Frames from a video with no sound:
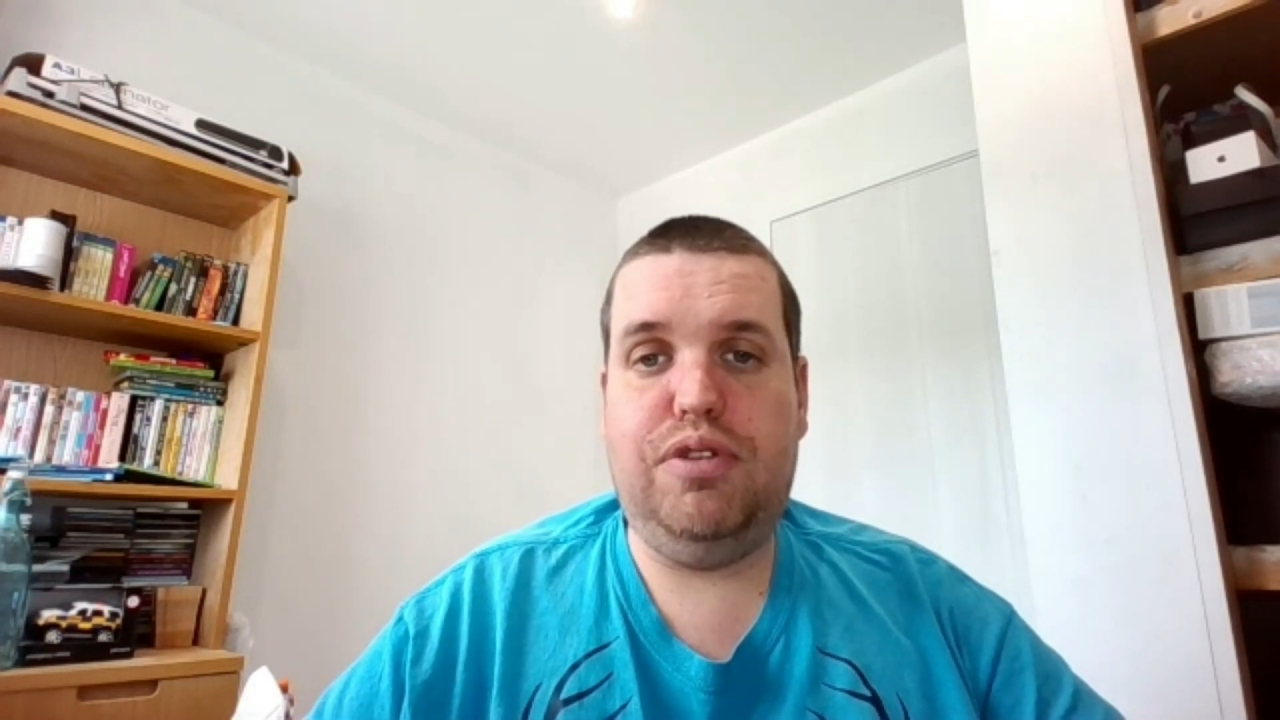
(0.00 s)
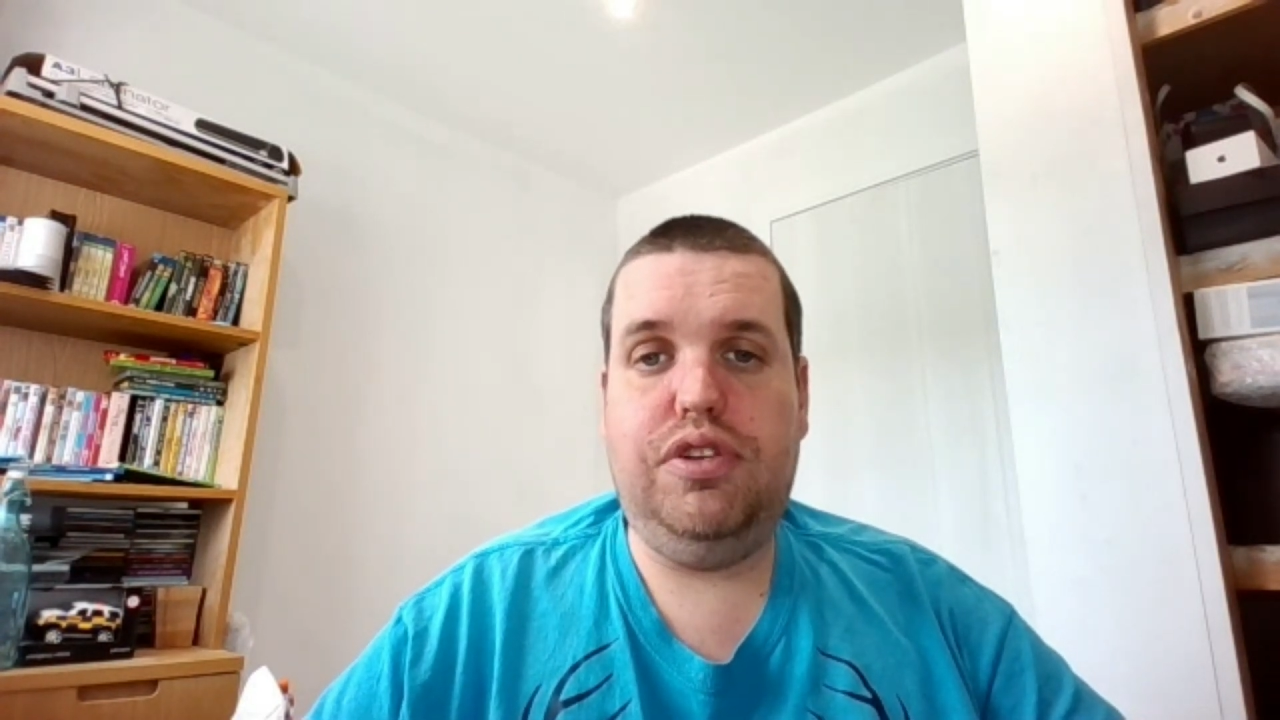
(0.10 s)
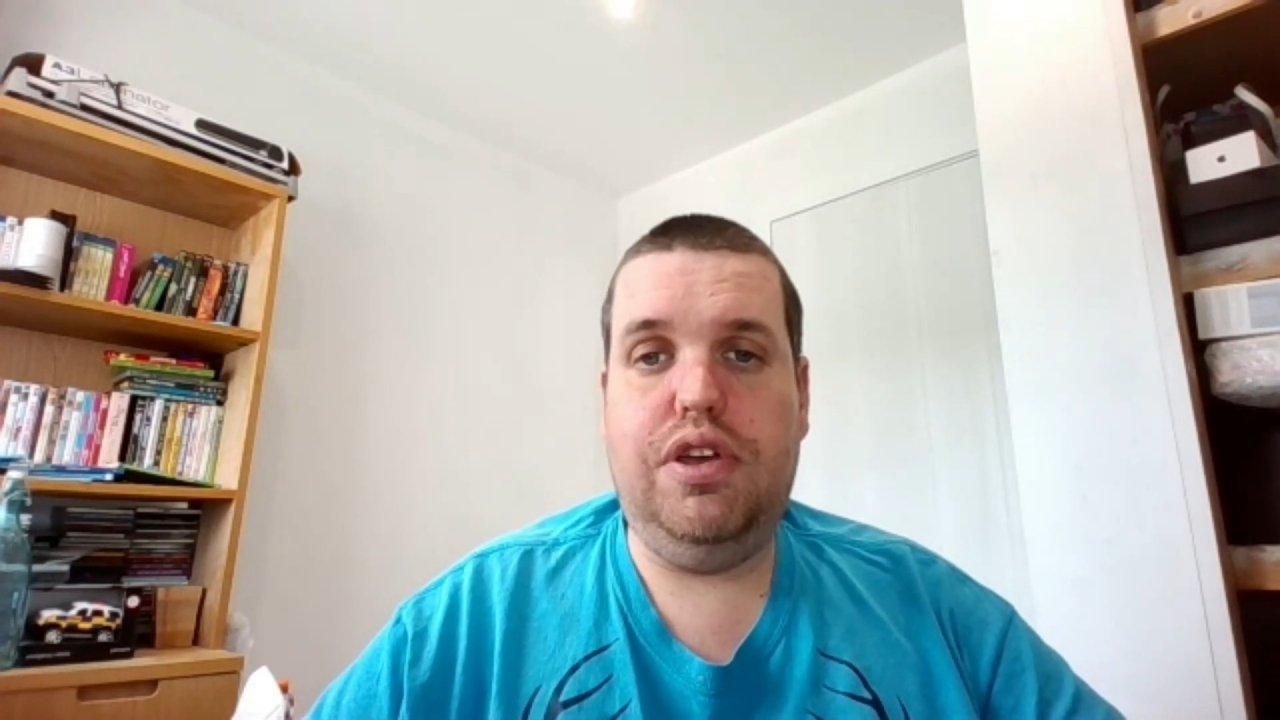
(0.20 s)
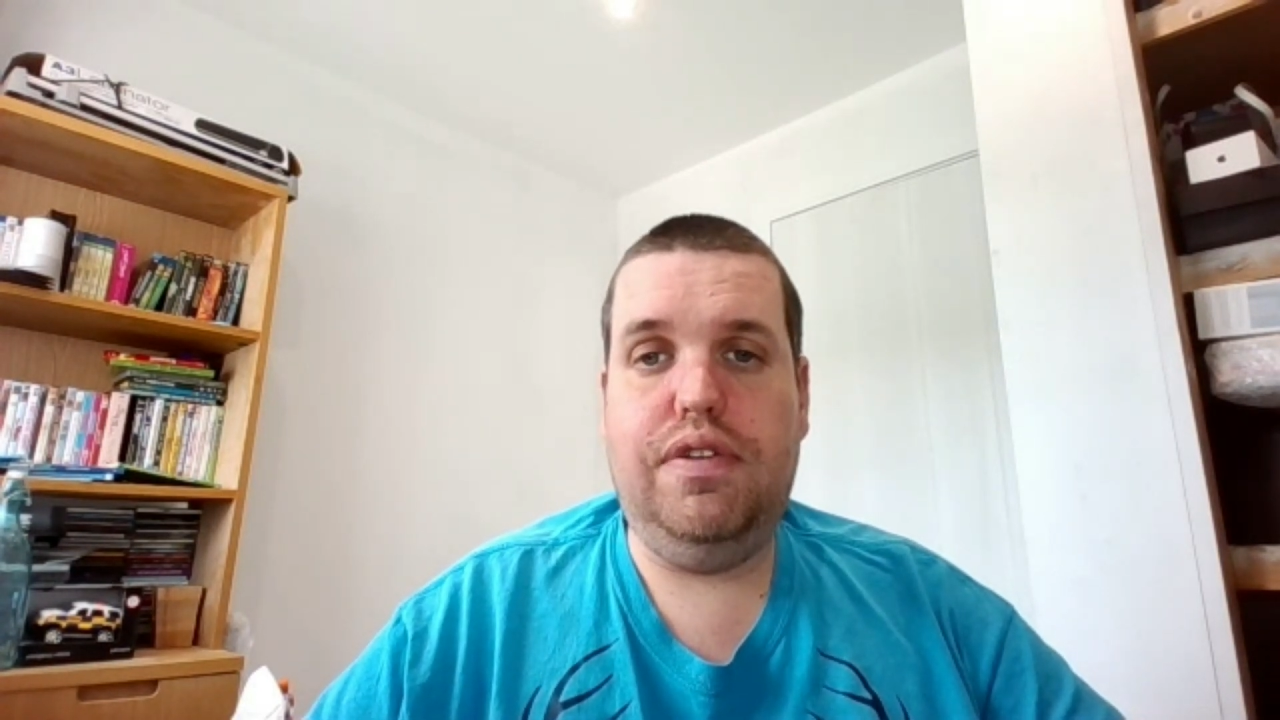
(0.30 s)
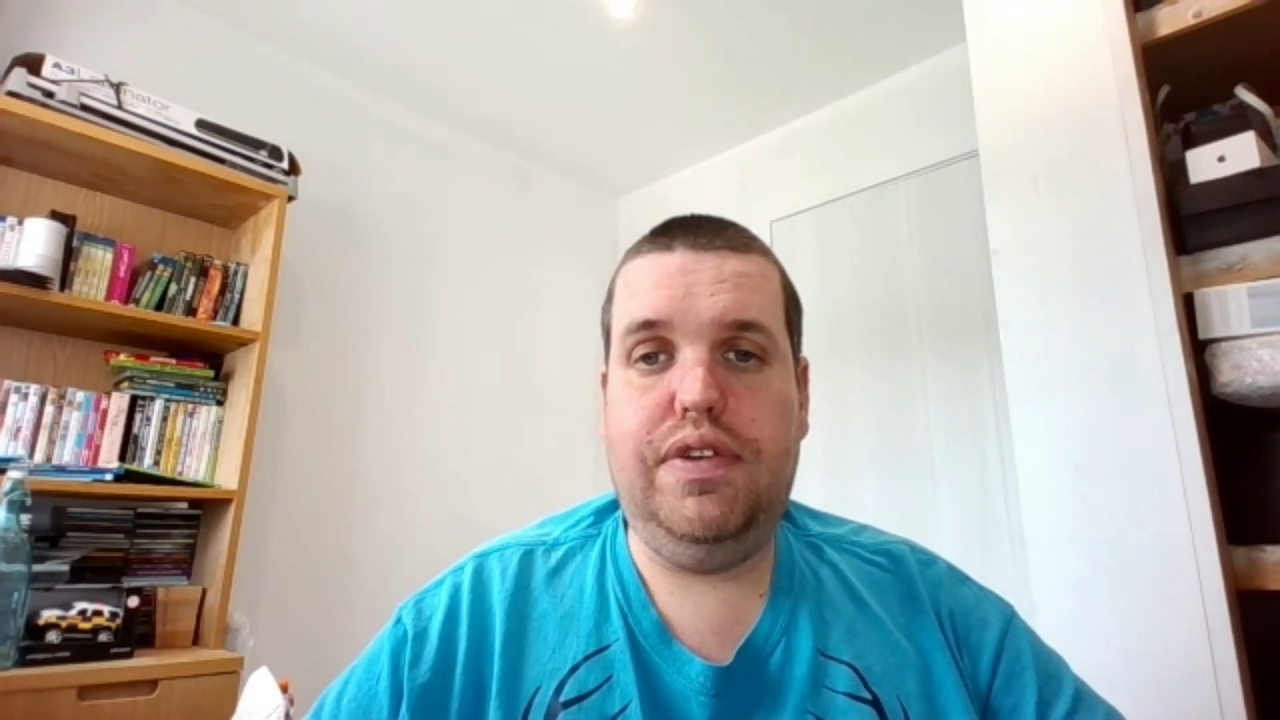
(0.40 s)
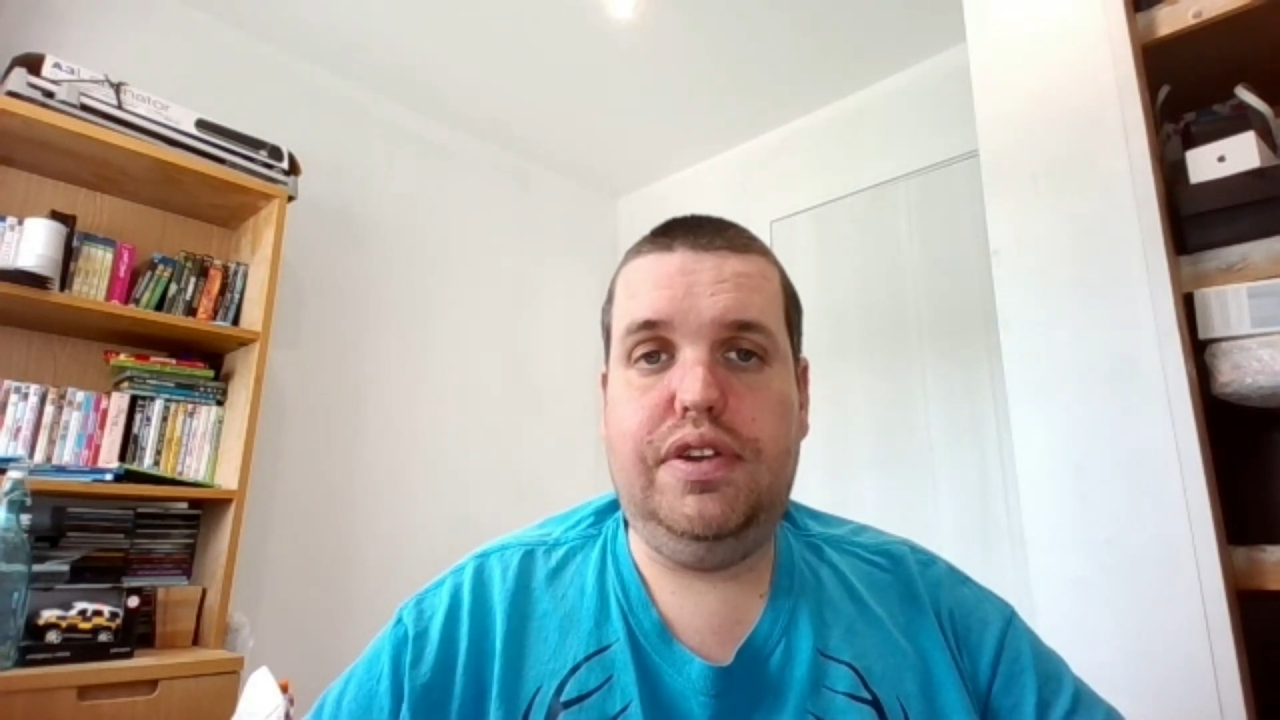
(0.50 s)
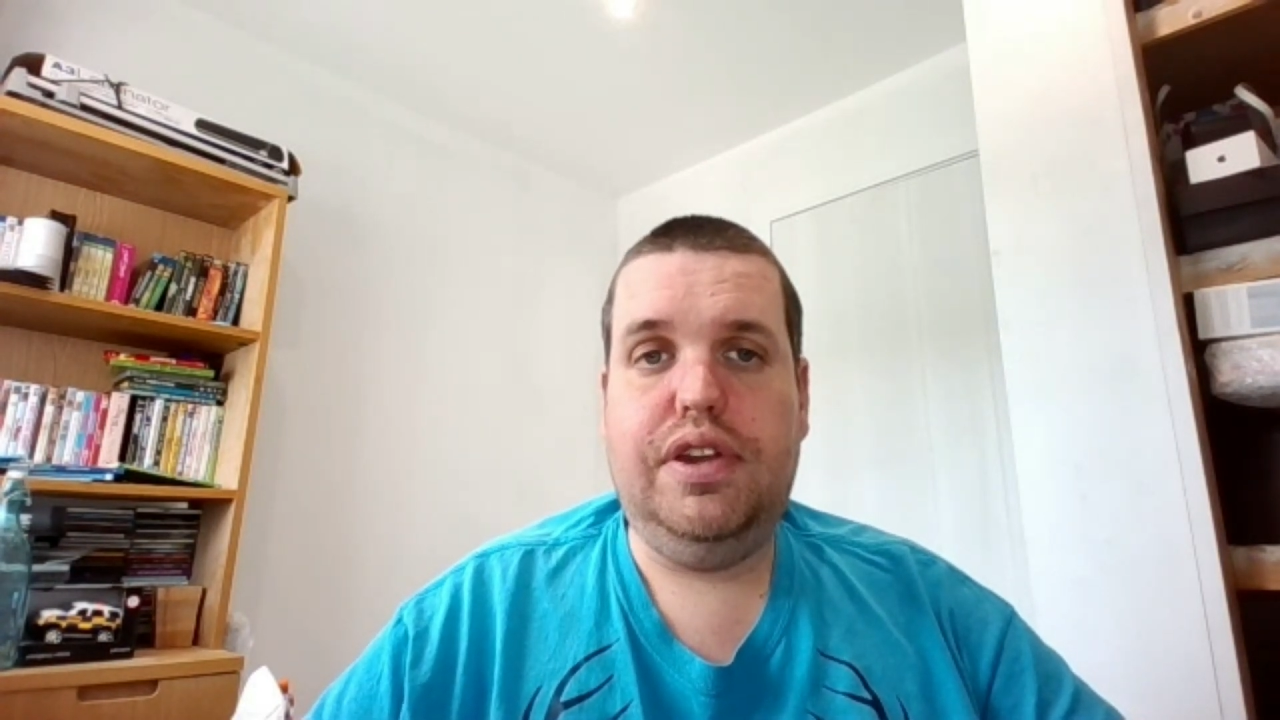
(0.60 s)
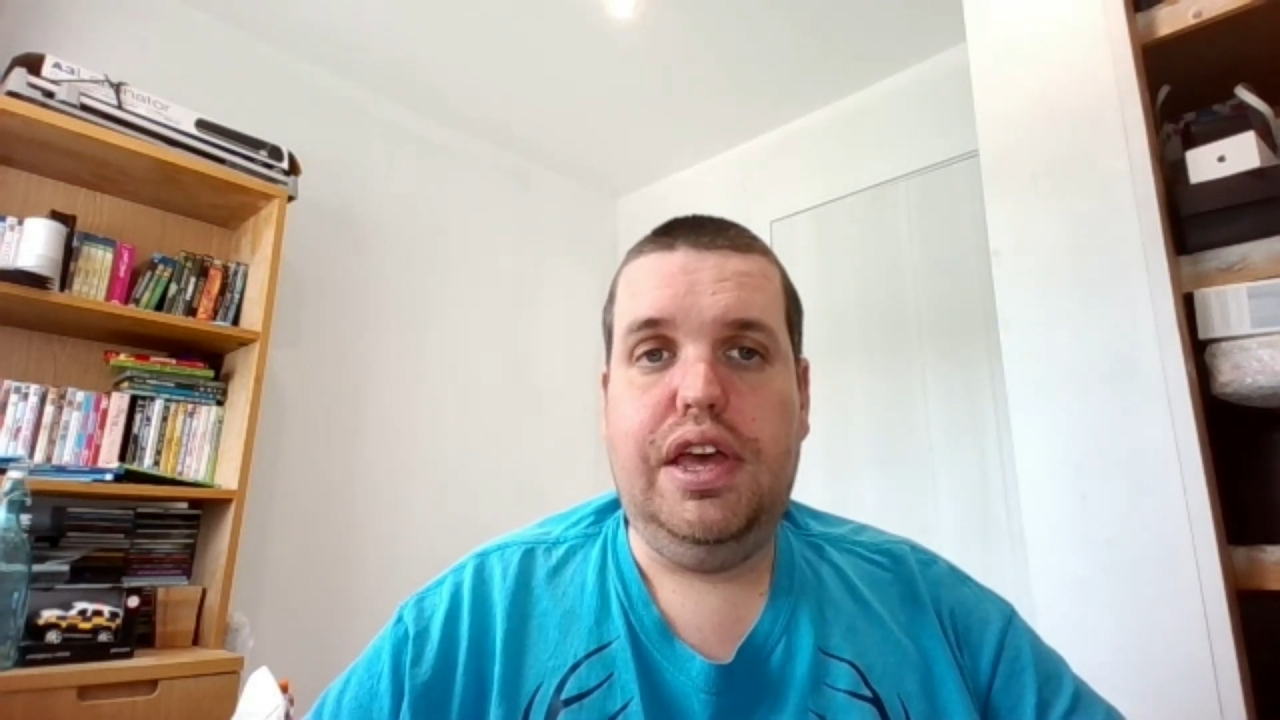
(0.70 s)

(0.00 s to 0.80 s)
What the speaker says: service,